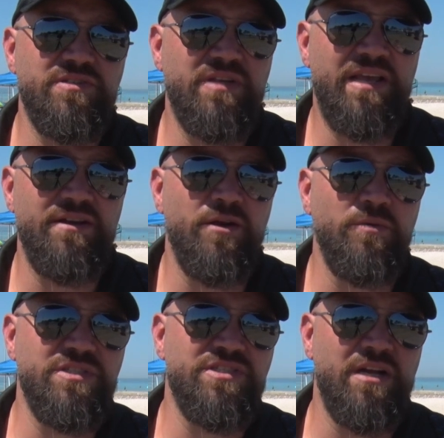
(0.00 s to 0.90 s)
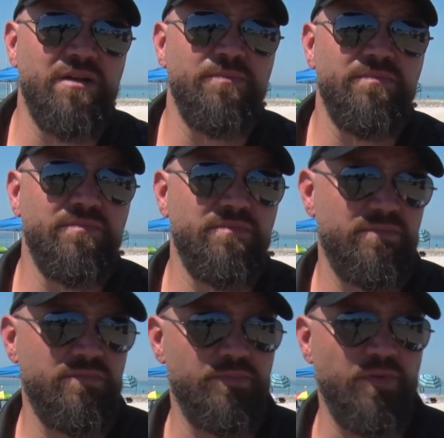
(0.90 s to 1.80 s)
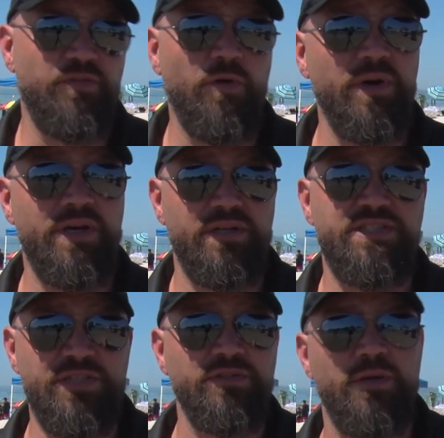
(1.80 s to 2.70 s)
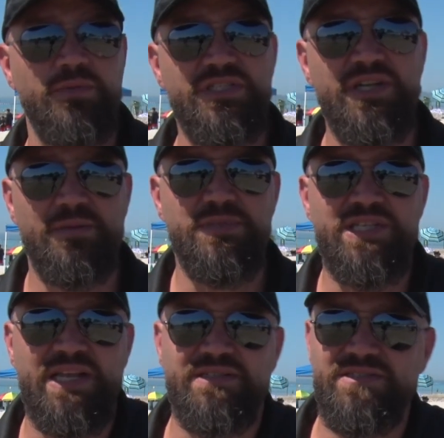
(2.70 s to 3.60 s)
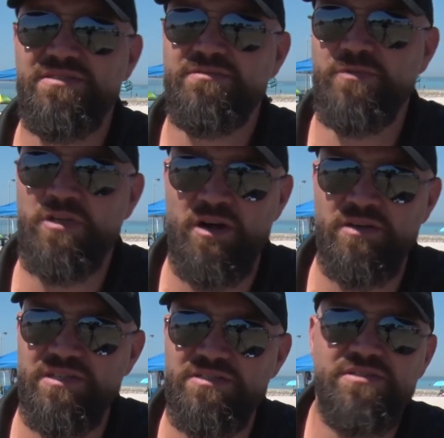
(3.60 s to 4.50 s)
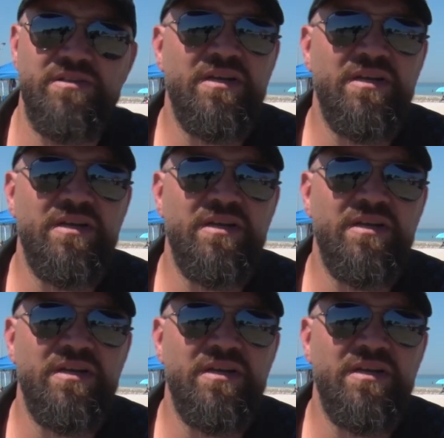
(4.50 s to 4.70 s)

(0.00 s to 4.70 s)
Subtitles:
and no one's done them before, and still no one's done them since, regardless.